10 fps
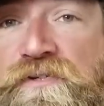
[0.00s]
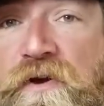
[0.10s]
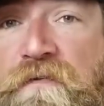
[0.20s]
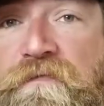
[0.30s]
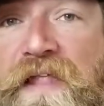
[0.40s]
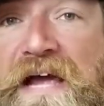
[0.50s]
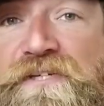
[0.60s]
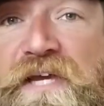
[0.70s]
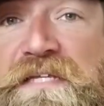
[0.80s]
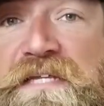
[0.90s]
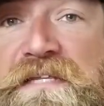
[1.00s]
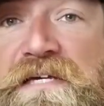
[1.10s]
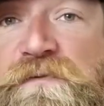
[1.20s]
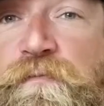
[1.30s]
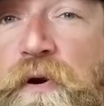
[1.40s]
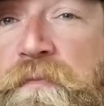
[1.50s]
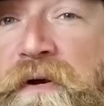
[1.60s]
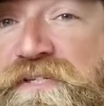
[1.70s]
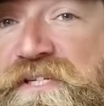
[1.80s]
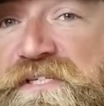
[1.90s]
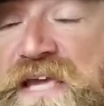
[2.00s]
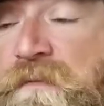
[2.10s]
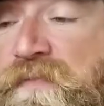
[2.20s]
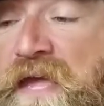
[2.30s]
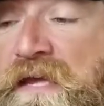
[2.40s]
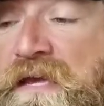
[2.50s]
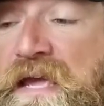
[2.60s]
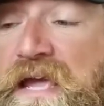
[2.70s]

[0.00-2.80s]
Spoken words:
on a flashlight that does pretty much the same thing,